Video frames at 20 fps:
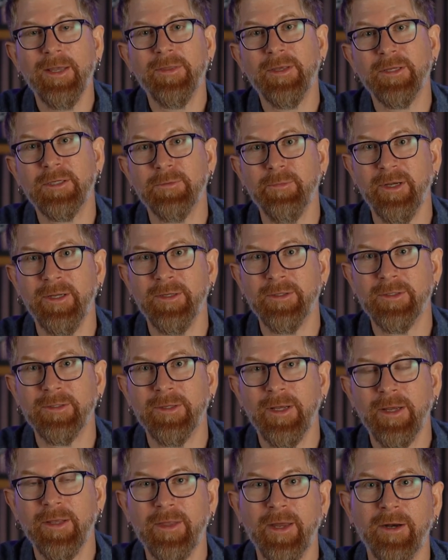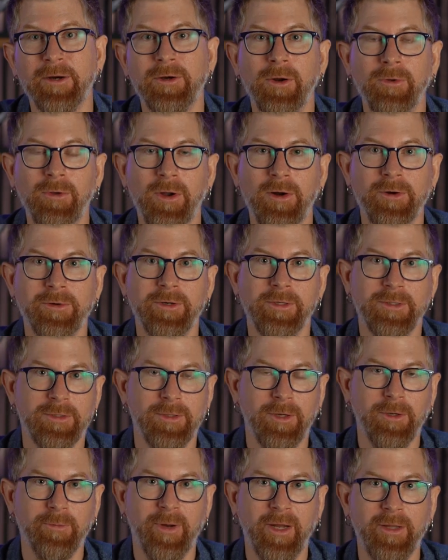This means they are no longer
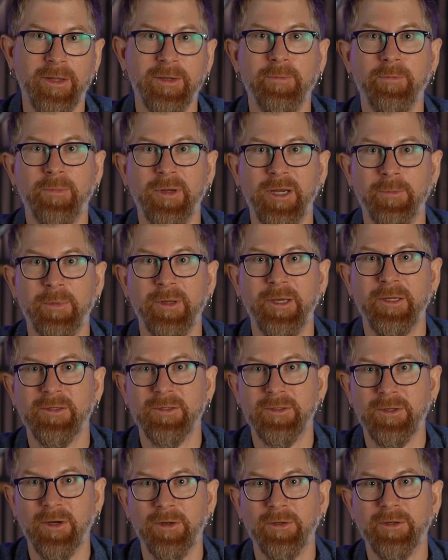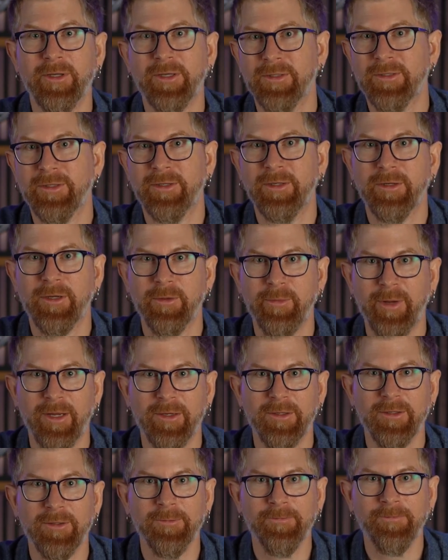installed by the pip install Qiskit command.